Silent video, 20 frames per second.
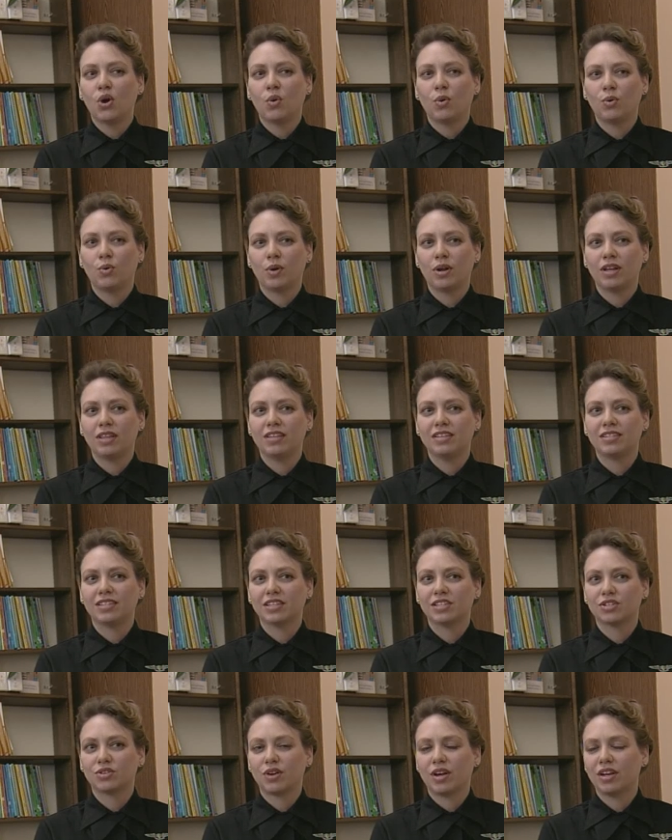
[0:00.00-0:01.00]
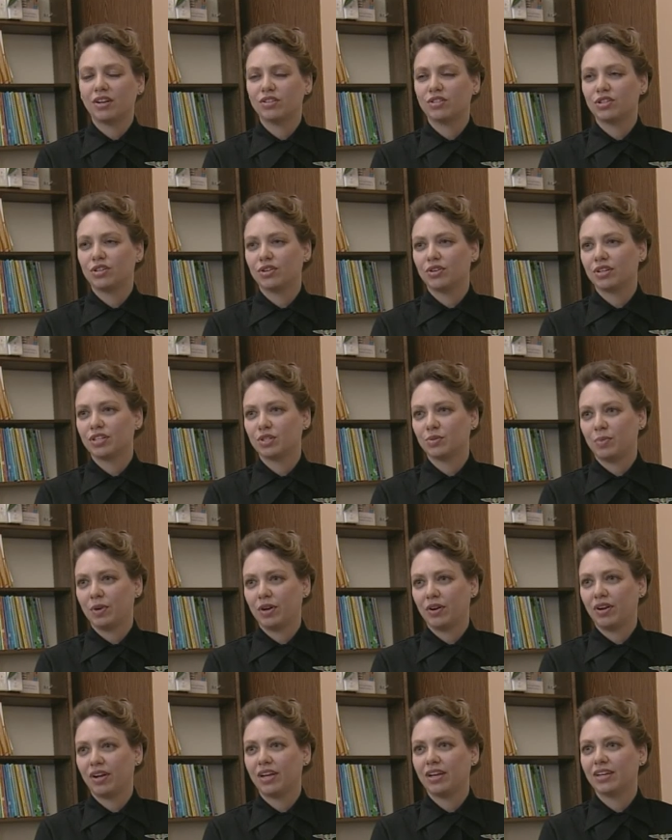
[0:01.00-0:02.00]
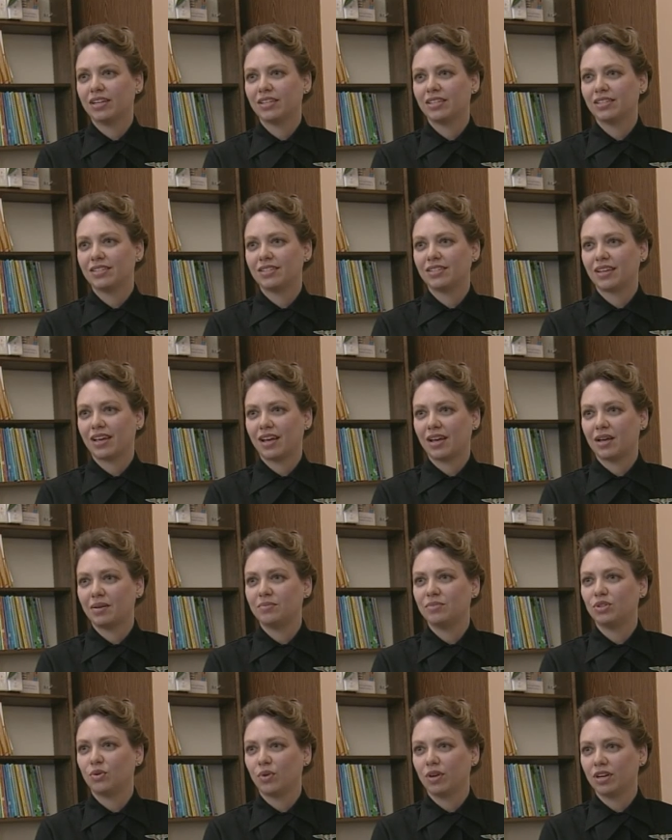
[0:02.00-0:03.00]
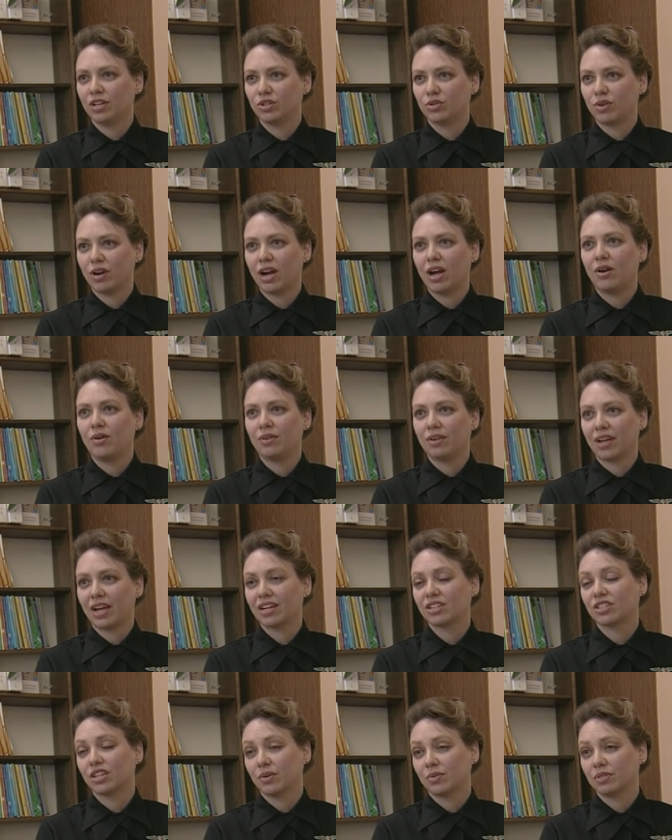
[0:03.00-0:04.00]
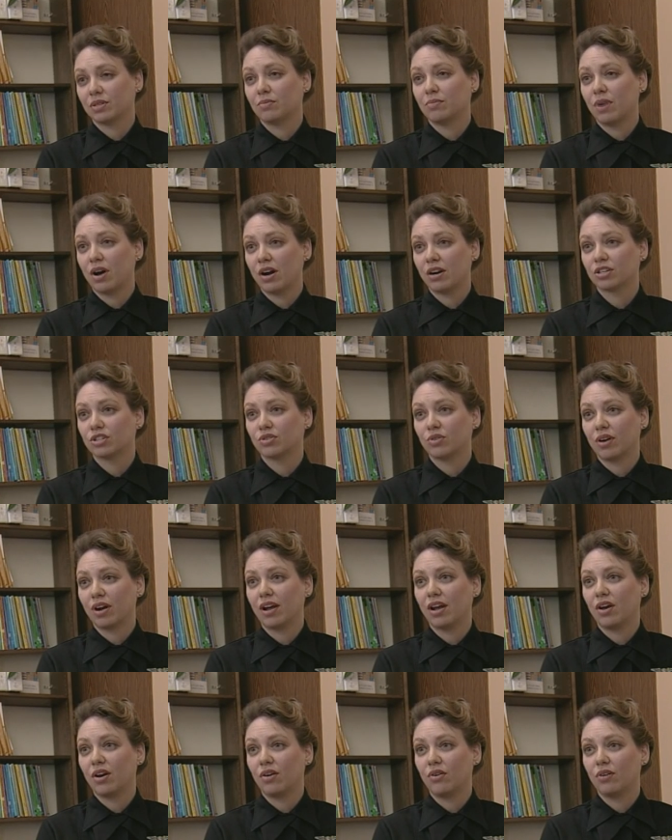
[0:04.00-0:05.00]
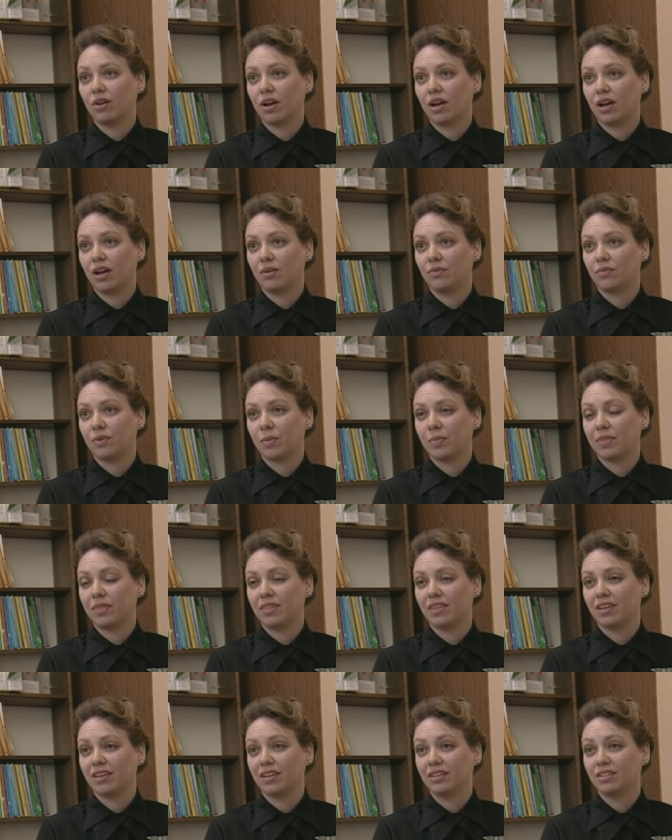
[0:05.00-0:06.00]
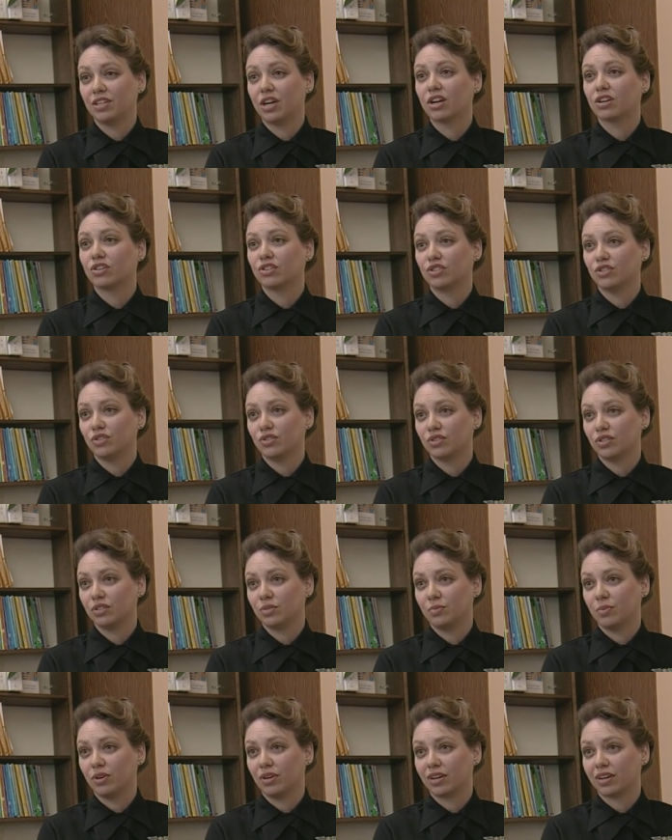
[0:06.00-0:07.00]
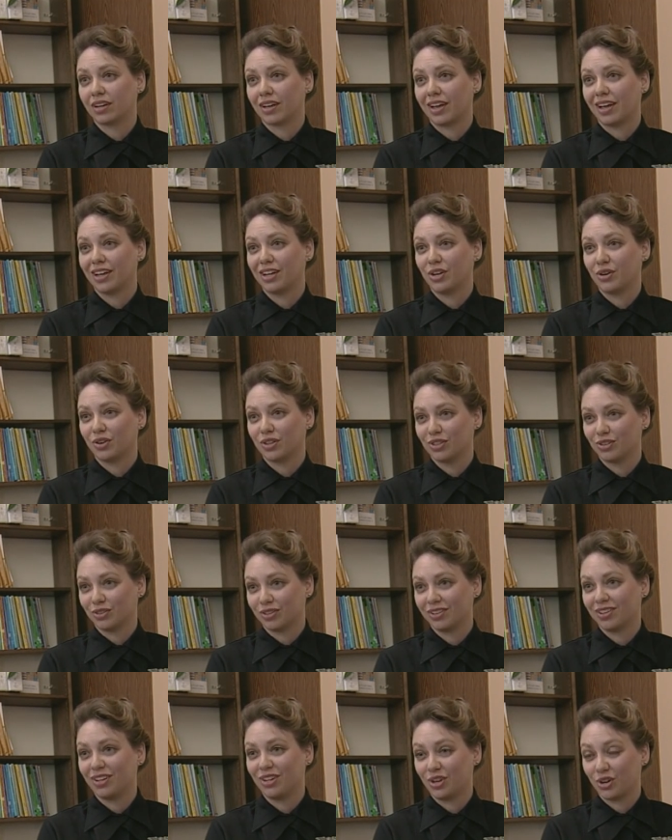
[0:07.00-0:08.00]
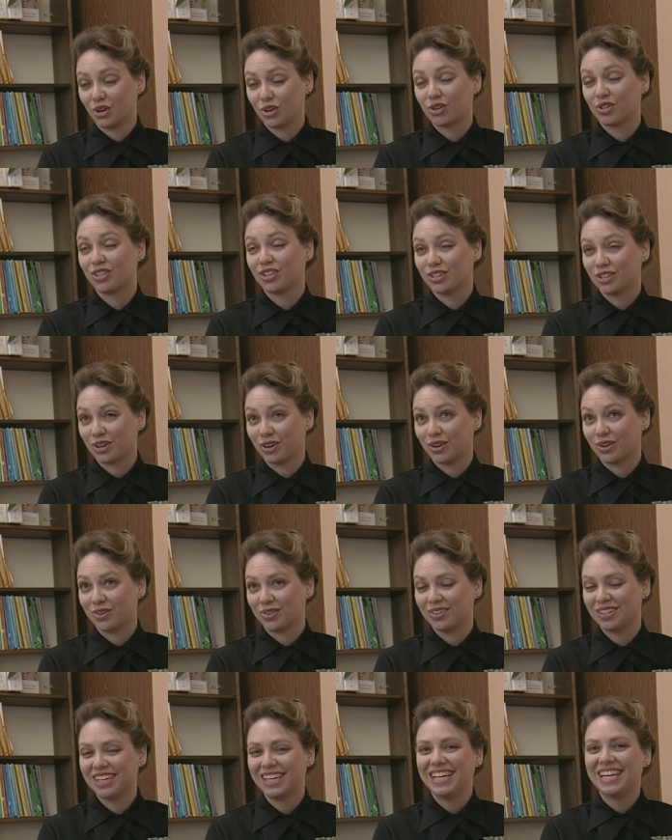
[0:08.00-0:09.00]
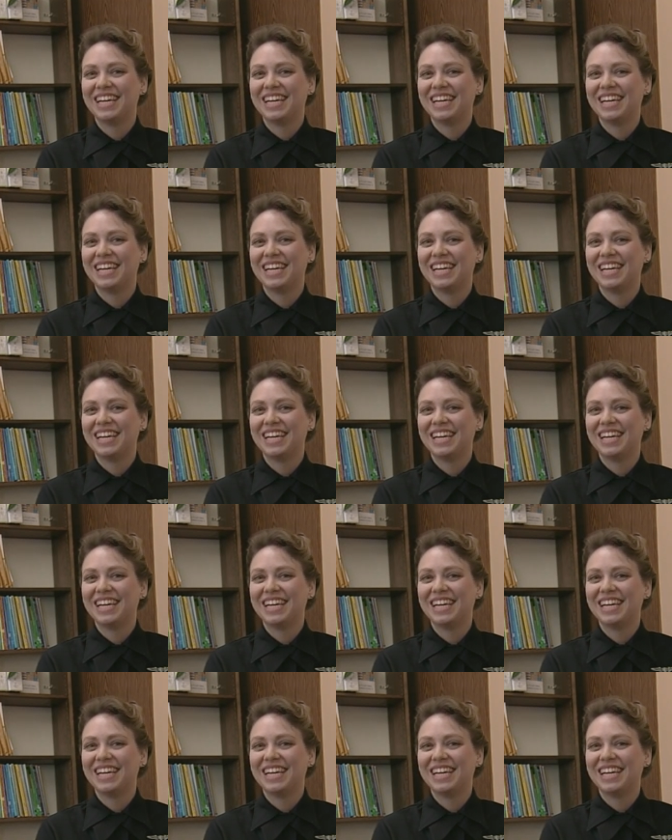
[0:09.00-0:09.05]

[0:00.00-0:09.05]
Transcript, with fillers: we wanted the sixth graders to experience um, doing a trial, and actually it was a mock trial uh, from the Dr. Seuss's book, uh, Yertle, the, Yertle the Turtle.